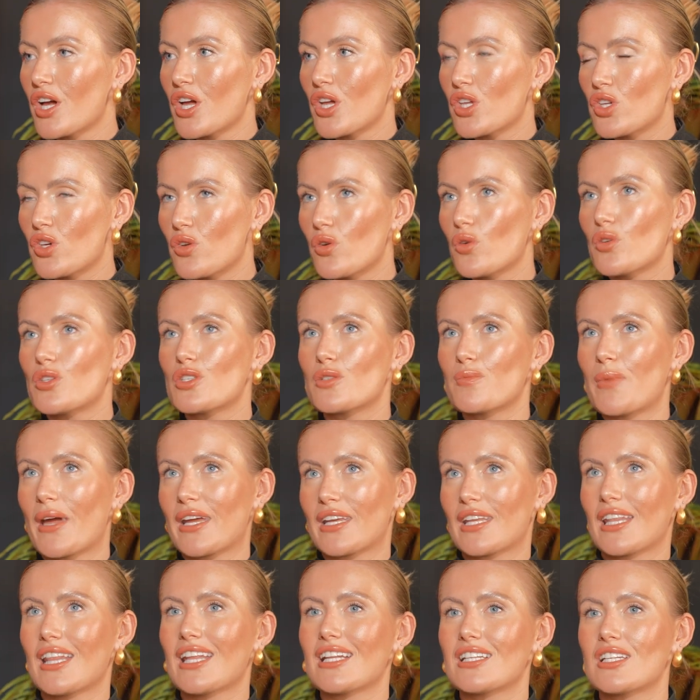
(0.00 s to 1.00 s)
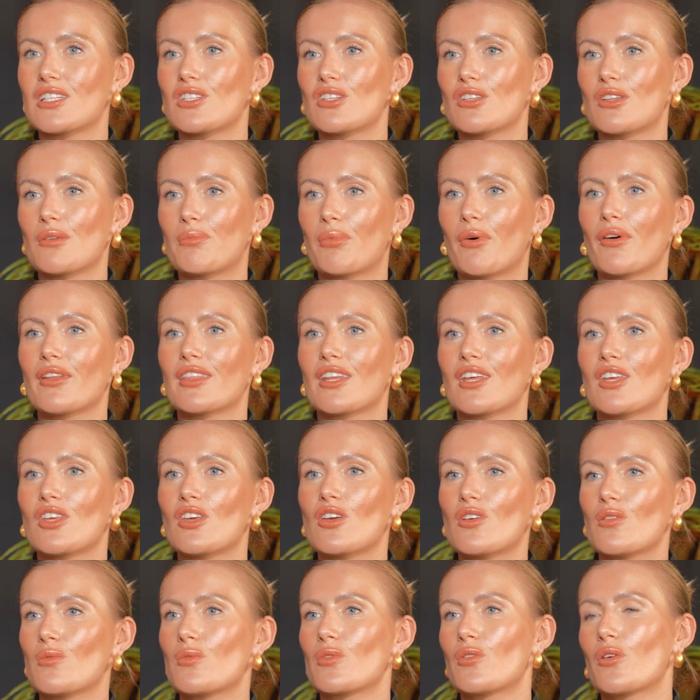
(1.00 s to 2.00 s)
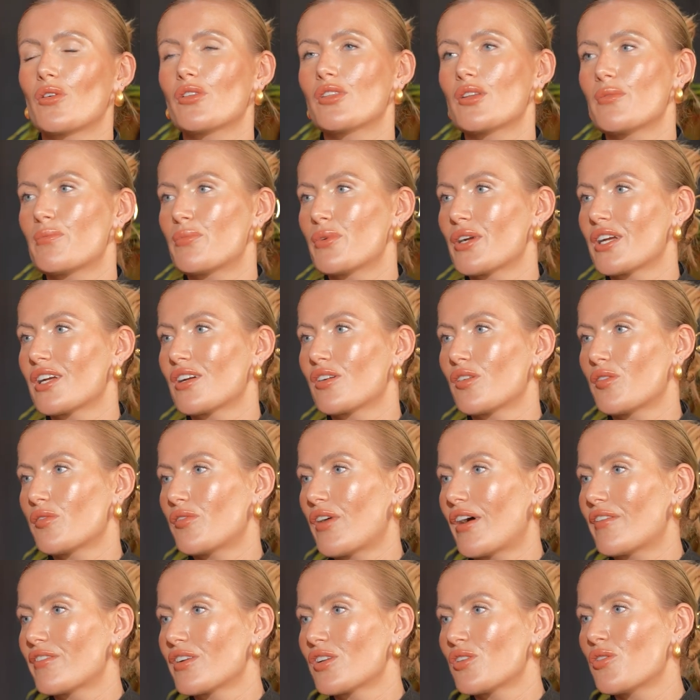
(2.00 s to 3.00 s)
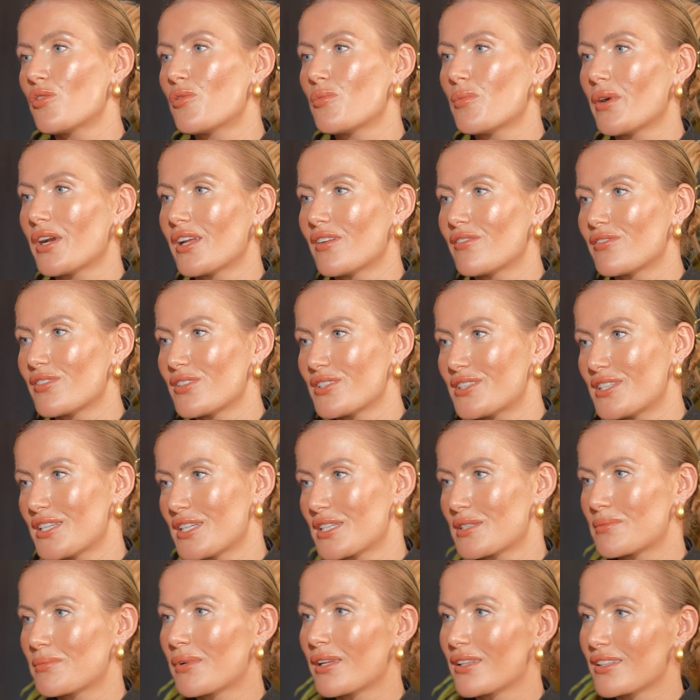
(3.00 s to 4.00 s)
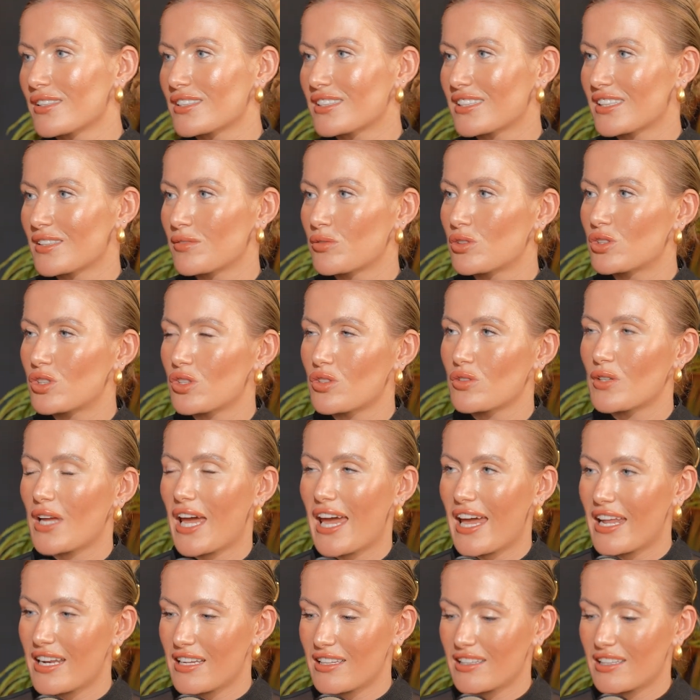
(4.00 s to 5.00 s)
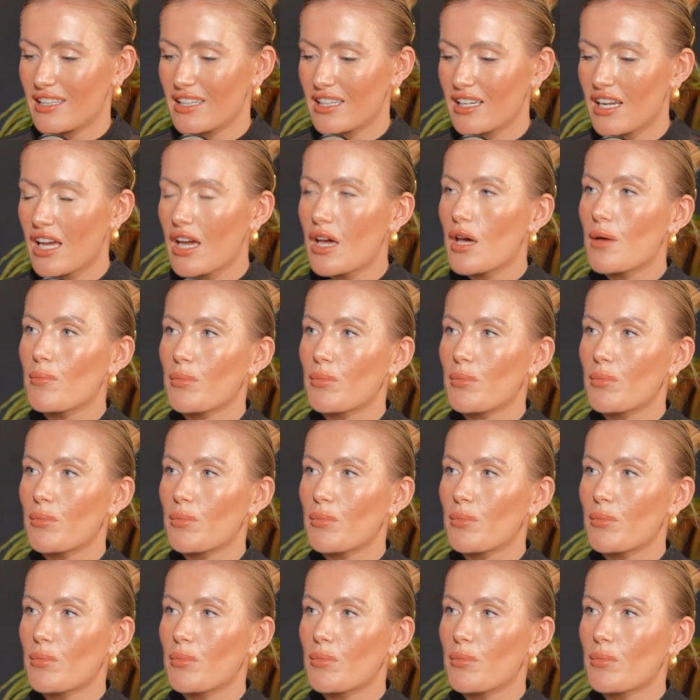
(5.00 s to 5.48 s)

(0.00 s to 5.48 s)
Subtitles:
You speculated to the point that you were on the brink of having no money for 6 months and doing anything